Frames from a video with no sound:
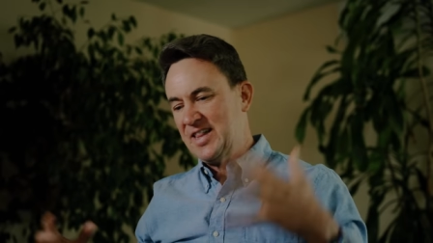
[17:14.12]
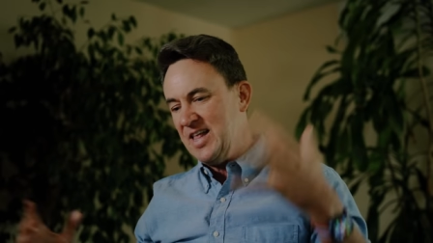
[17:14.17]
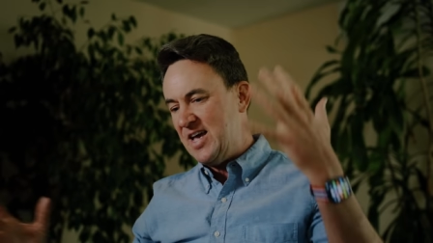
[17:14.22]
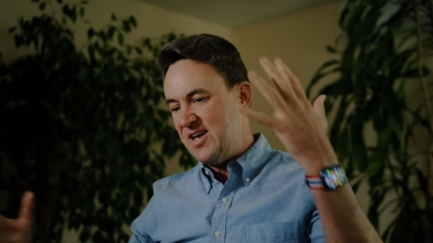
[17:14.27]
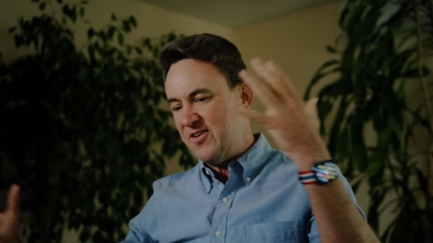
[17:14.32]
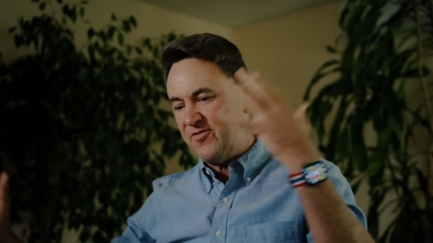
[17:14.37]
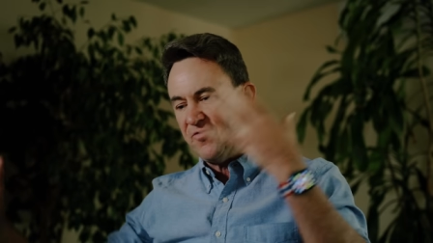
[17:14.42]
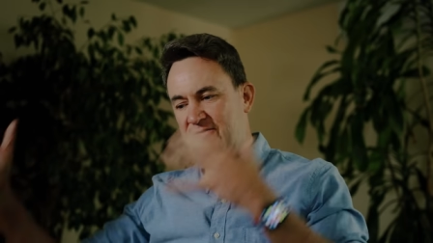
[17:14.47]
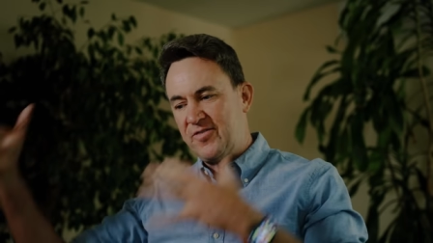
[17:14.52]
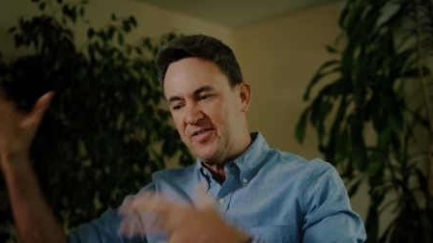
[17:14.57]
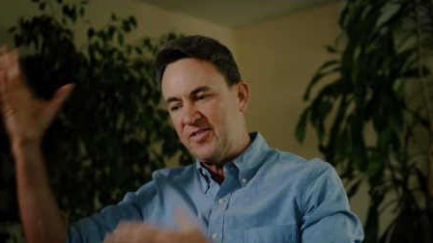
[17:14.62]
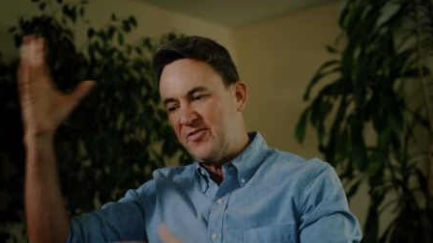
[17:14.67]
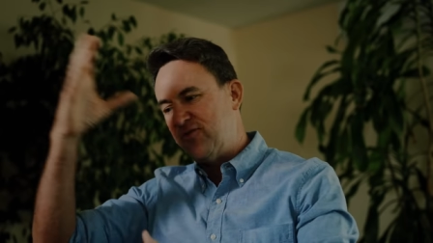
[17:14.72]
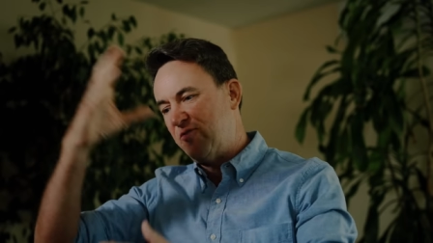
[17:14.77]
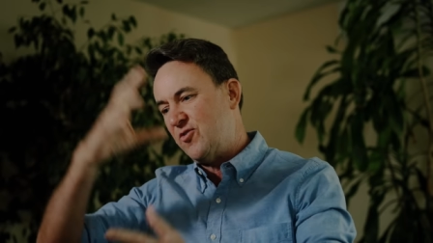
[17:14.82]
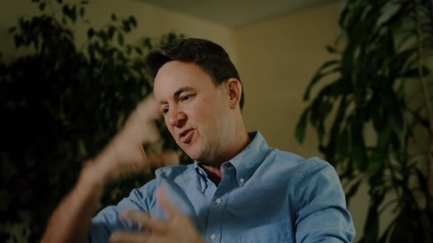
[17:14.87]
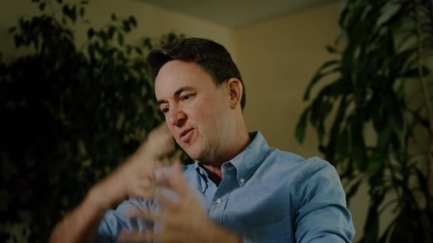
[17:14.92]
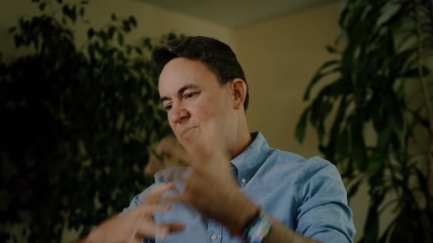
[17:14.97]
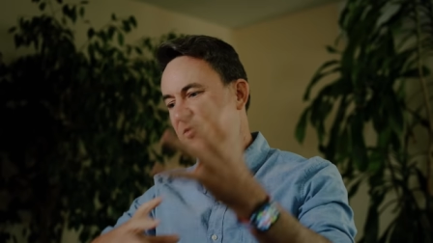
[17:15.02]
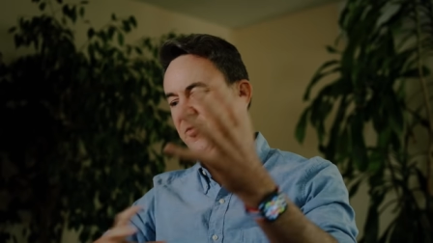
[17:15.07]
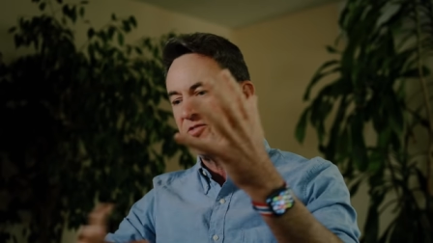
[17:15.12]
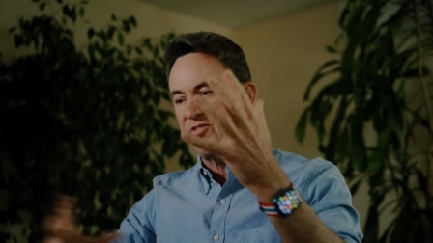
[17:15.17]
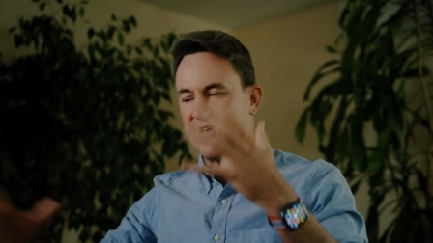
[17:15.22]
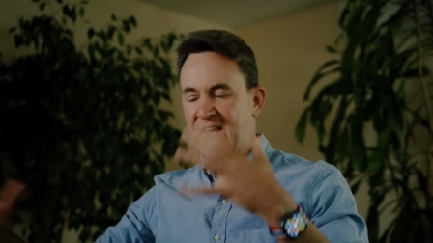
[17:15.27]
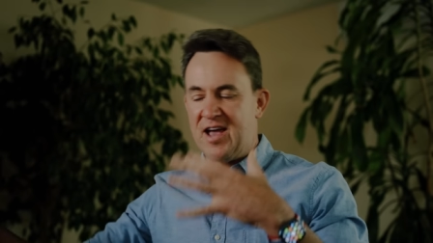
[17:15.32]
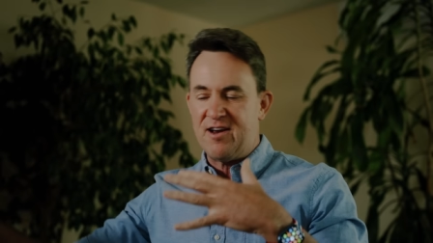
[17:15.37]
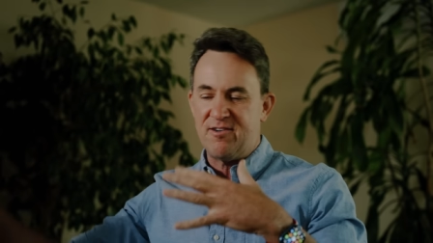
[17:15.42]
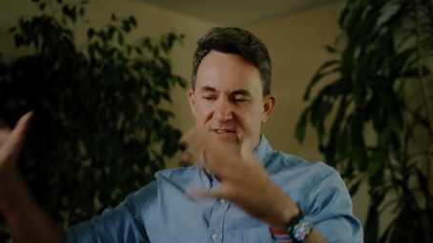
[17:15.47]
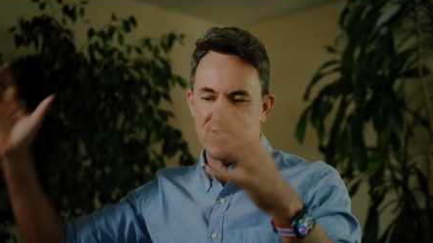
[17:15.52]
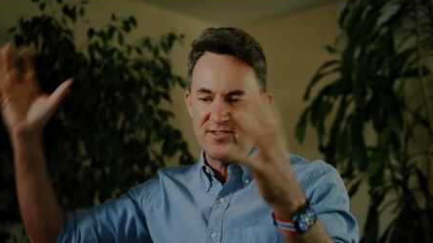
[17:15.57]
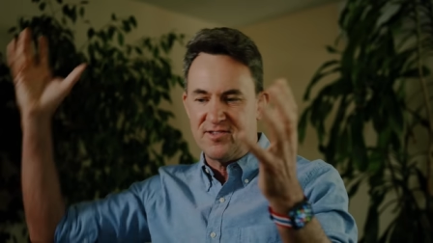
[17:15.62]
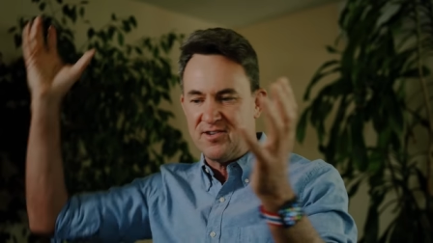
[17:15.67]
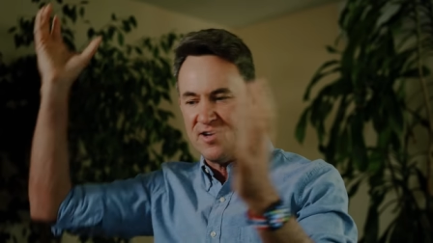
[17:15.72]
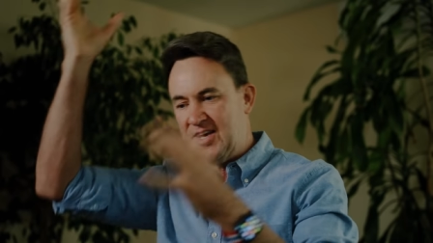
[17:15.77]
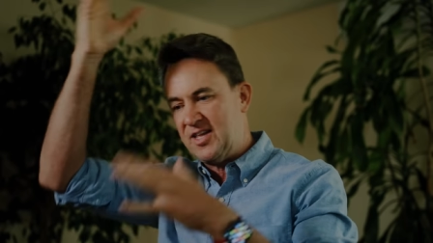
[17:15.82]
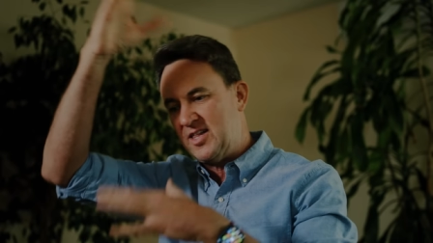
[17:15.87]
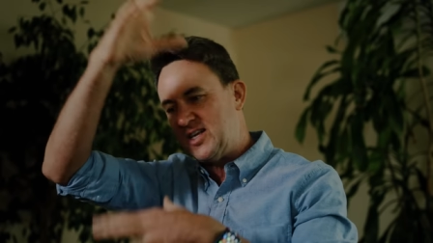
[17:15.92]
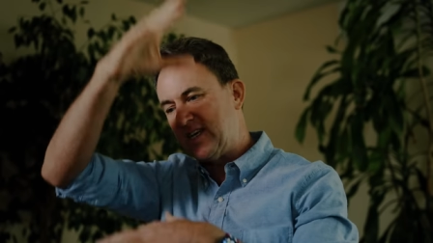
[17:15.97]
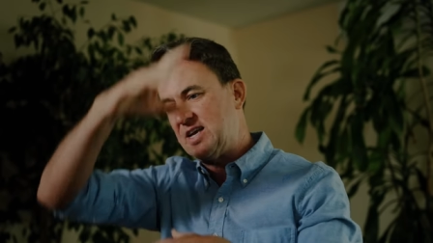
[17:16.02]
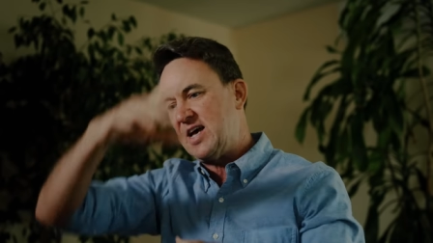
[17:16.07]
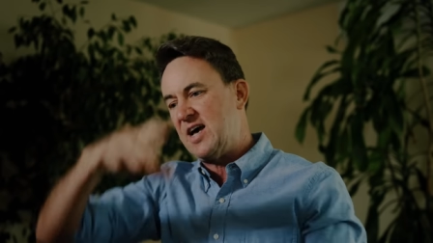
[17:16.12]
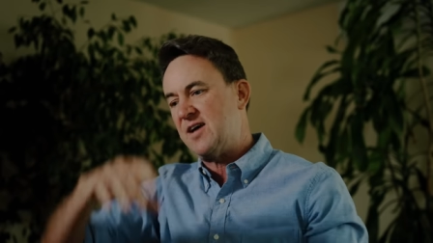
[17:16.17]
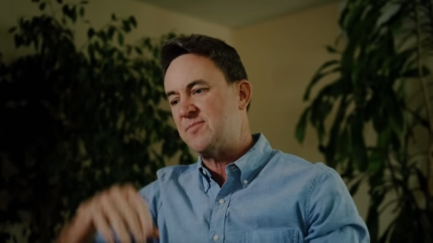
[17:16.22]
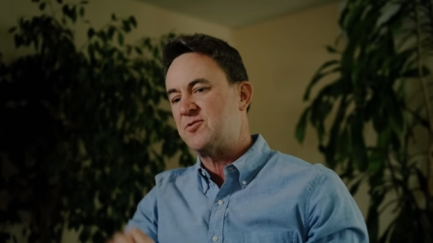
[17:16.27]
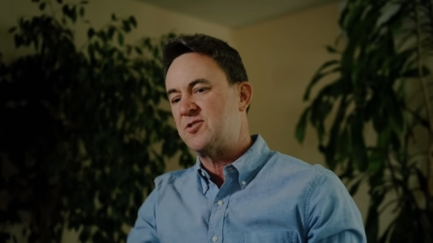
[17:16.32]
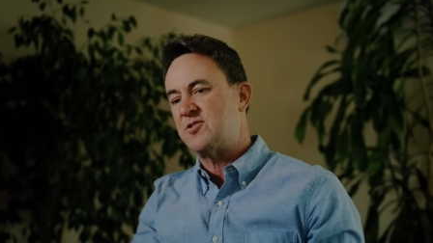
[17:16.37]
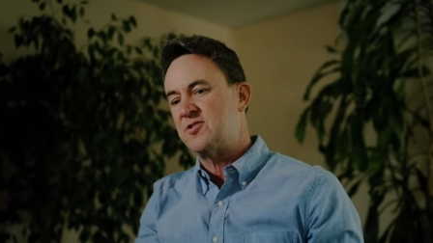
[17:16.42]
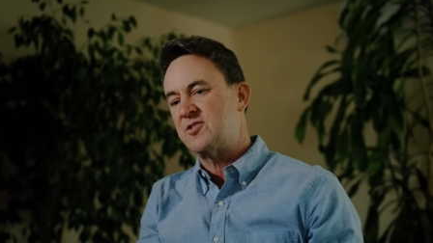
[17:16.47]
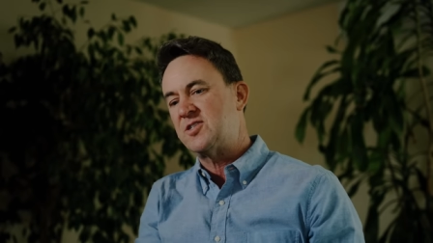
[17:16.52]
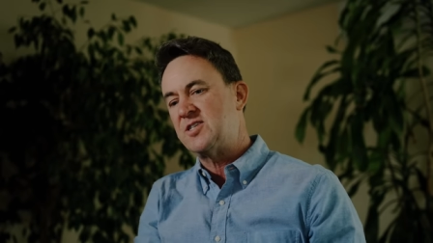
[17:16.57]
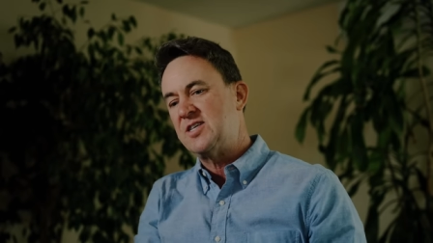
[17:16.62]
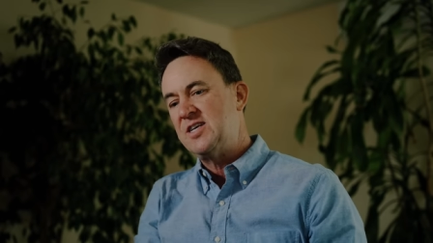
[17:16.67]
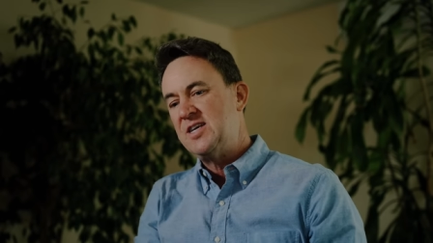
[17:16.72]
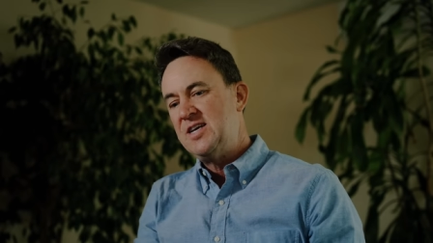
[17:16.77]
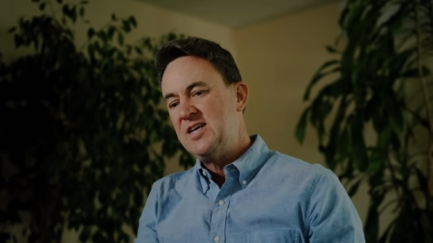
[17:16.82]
life in the form of sirens or helicopters.